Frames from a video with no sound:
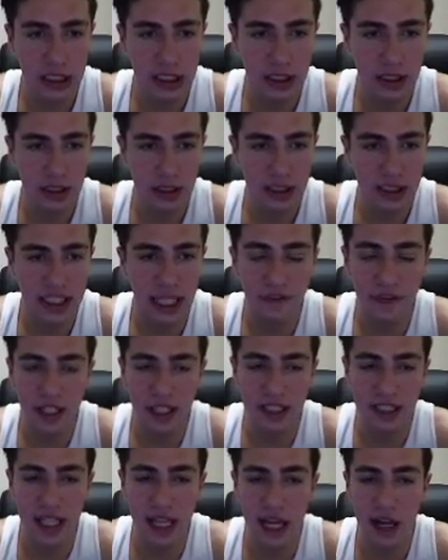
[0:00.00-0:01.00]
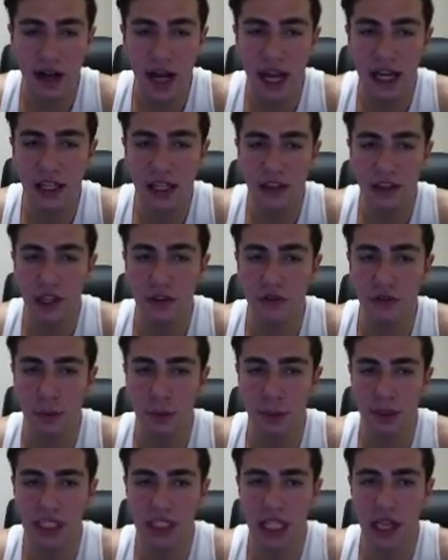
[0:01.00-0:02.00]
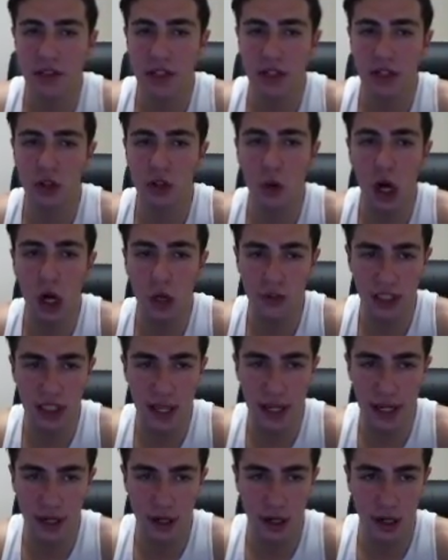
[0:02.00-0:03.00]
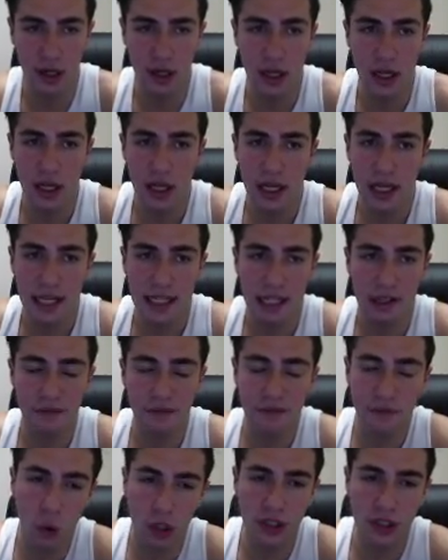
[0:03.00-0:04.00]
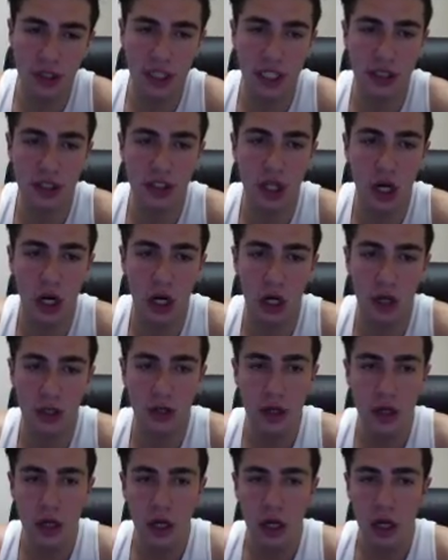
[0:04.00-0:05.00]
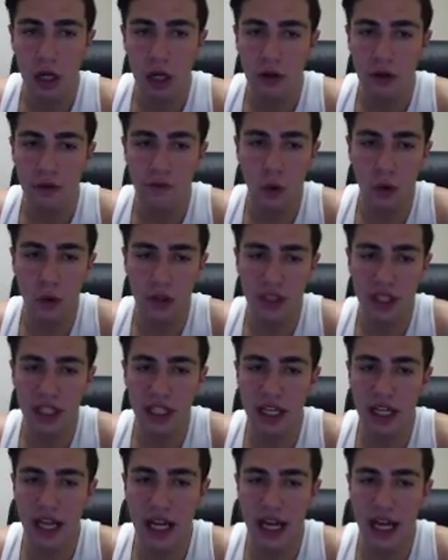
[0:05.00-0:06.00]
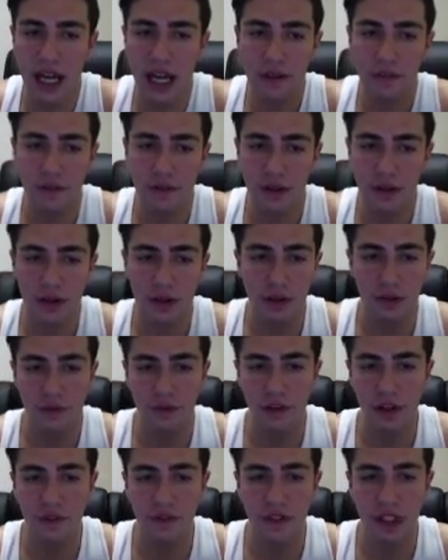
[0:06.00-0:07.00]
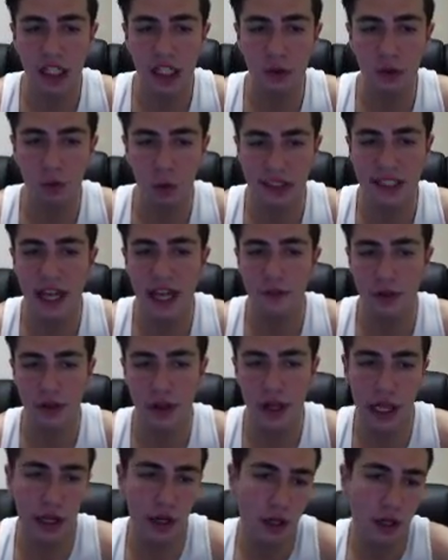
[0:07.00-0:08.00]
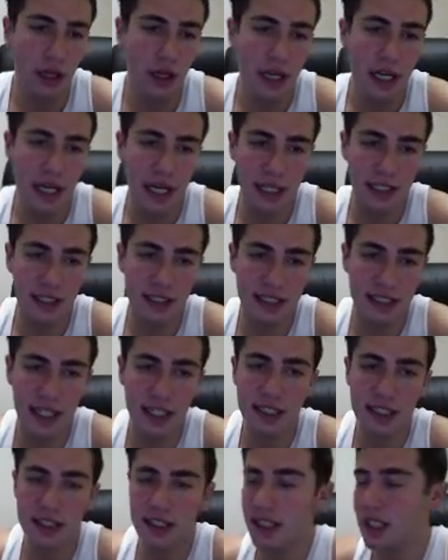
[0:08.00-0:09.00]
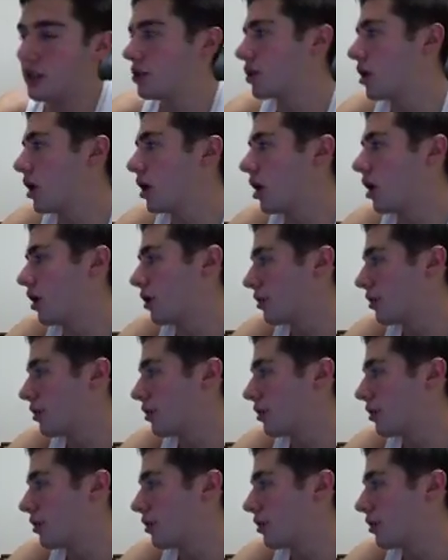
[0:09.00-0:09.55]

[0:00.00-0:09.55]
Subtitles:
7 is there. Anything from 7 to 12 is there. And then 14's gone. 14.5 to 15 was never there. And 16 is gone.